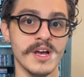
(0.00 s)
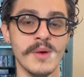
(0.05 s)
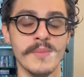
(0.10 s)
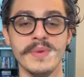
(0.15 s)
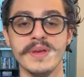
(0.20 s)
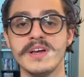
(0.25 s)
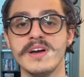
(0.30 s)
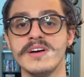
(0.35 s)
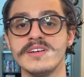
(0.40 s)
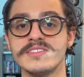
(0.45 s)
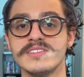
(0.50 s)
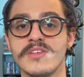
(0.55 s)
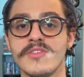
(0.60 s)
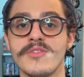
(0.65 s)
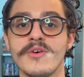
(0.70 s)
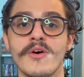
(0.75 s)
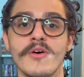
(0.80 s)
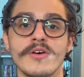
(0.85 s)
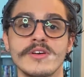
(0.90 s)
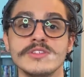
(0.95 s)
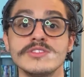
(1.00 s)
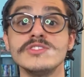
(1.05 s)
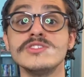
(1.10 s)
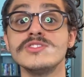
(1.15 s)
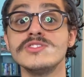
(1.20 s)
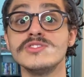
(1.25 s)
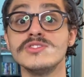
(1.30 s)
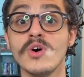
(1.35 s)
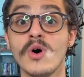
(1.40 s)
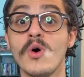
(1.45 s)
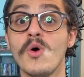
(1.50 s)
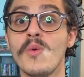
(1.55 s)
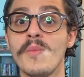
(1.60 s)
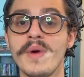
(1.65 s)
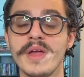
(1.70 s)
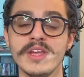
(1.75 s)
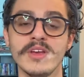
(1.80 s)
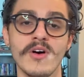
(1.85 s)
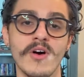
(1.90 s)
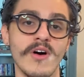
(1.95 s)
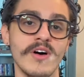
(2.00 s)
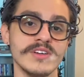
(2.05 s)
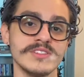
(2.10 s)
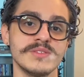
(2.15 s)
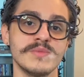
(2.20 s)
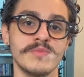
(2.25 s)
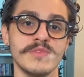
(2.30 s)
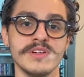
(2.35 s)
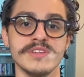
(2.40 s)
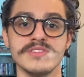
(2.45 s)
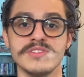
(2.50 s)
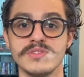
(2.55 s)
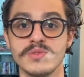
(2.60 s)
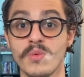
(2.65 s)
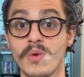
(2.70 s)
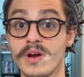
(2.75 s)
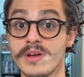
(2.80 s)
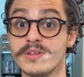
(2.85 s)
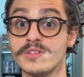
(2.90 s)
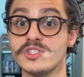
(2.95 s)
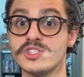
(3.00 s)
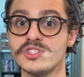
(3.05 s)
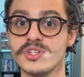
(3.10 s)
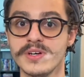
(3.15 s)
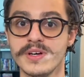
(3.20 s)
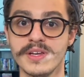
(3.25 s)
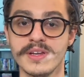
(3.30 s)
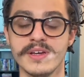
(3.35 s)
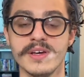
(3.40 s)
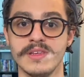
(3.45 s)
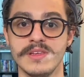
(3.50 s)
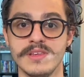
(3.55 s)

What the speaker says: because there are so many awesome reasons why you should.